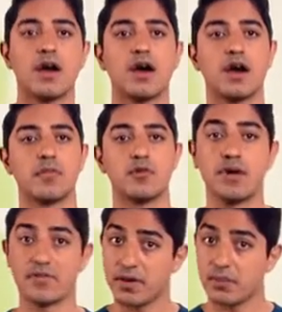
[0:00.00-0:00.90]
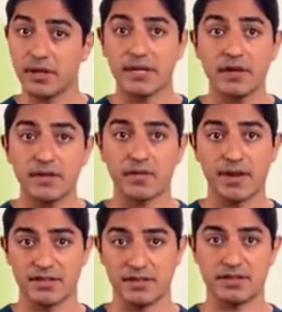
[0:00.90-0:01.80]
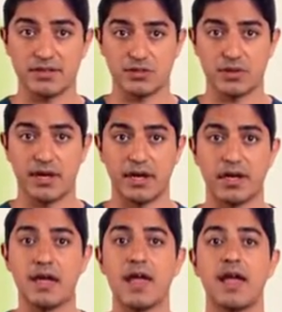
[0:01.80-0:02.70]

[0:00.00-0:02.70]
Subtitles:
who have completed their residency training,